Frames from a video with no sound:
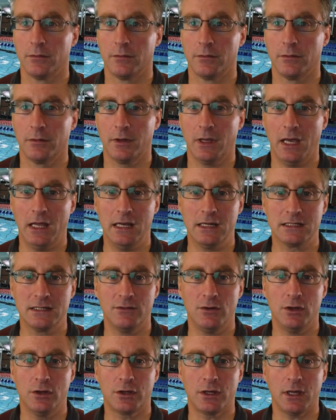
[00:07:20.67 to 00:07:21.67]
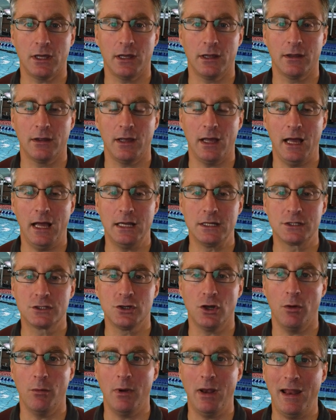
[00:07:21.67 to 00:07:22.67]
Okay, let's have a look at
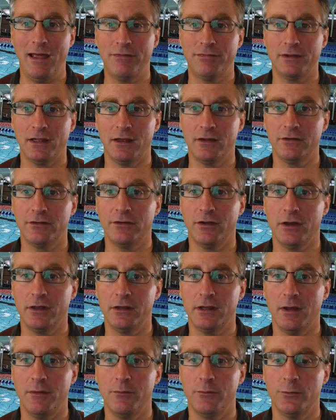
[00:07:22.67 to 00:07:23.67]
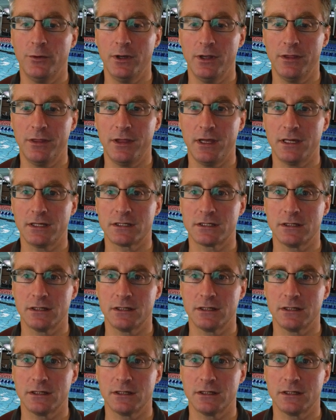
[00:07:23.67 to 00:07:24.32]
top left-hand side then with this.